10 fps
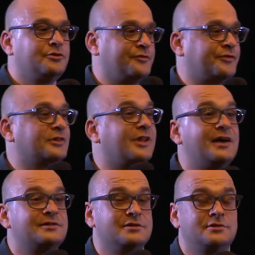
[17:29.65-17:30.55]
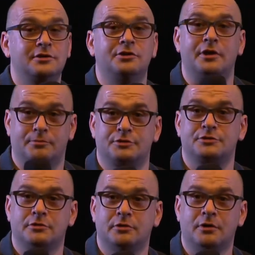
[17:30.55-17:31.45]
different licensing
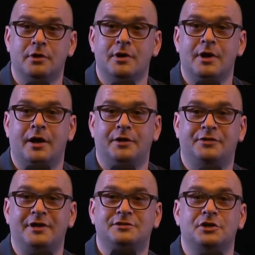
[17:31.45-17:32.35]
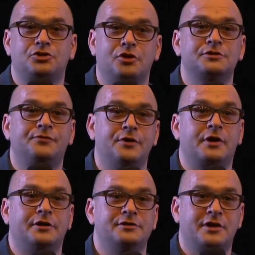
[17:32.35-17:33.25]
terms. That's the choice
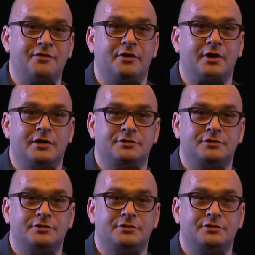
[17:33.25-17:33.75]
Flickr is giving